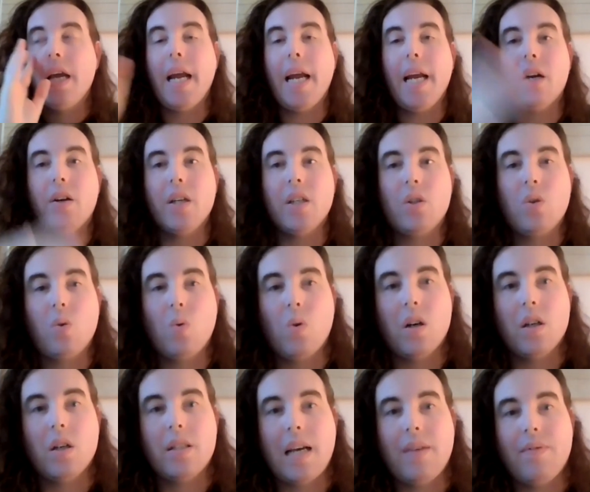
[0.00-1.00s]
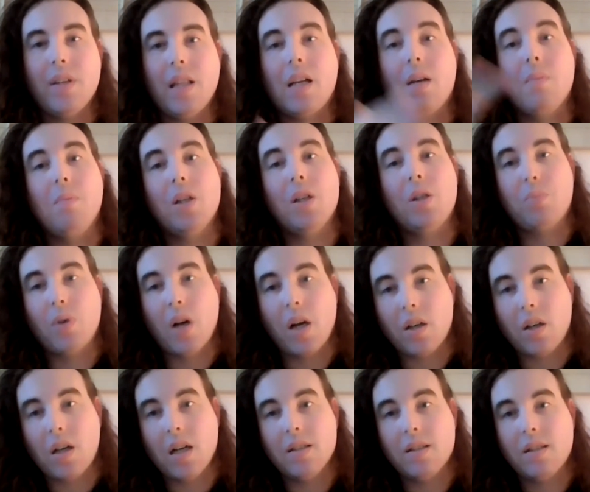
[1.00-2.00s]
airing towards having like a much
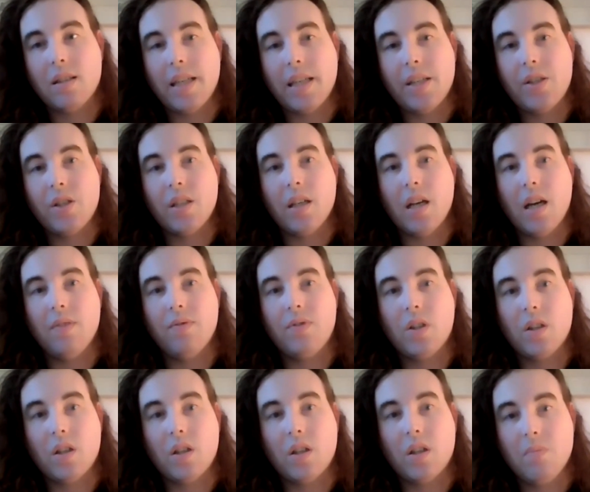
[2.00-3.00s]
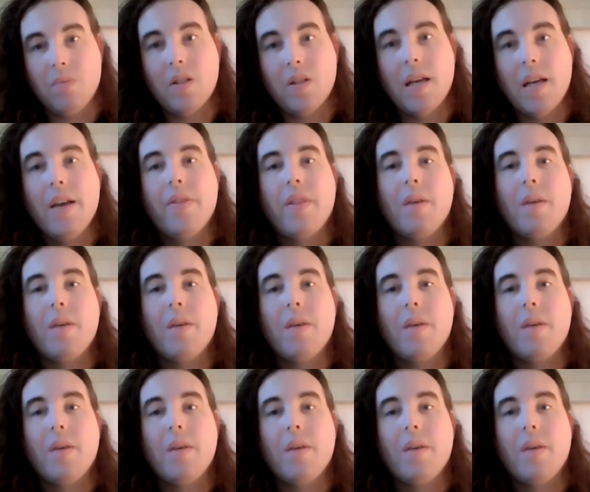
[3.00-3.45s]
broader constellation of terms